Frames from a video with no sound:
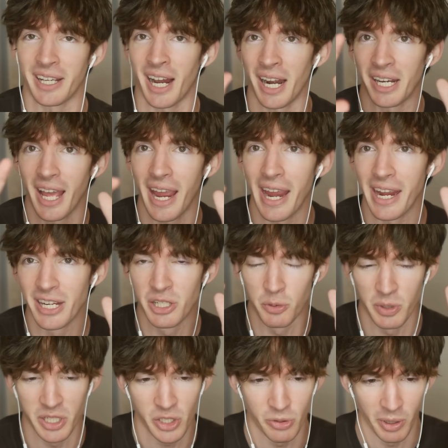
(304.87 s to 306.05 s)
like kind of age
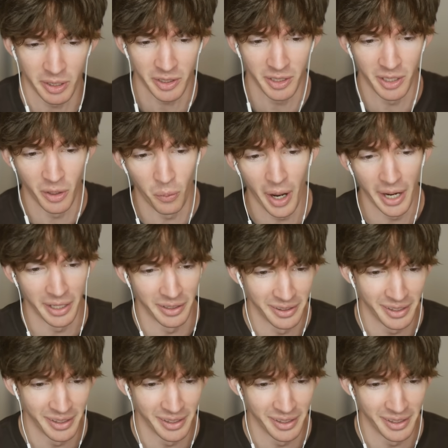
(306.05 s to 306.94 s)
restricted in a way,